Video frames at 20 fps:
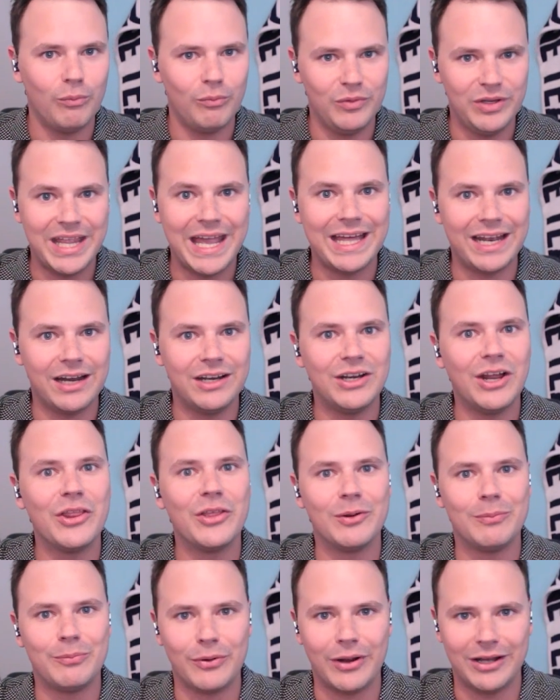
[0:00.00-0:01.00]
yet
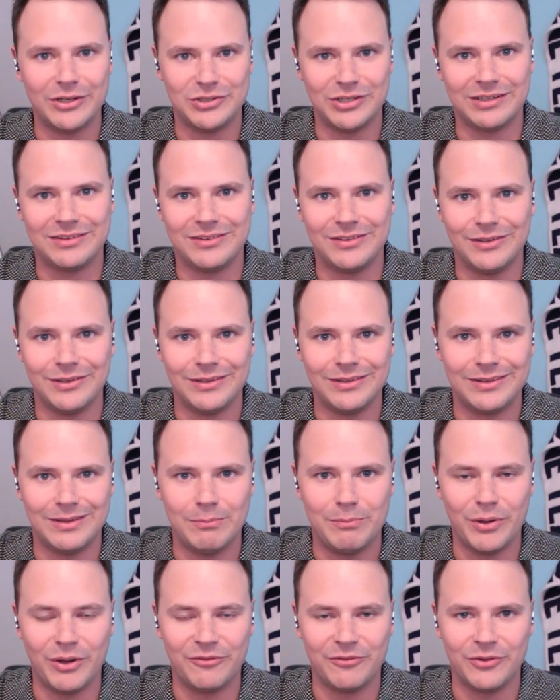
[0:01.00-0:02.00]
another project to
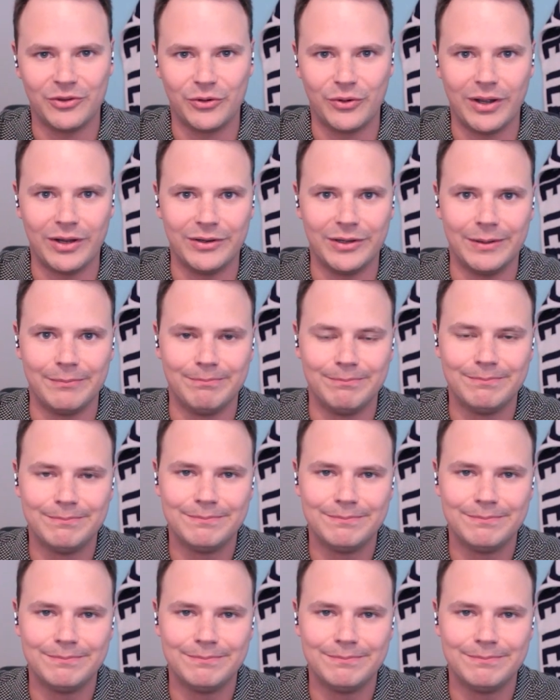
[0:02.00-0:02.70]
build from the ground up?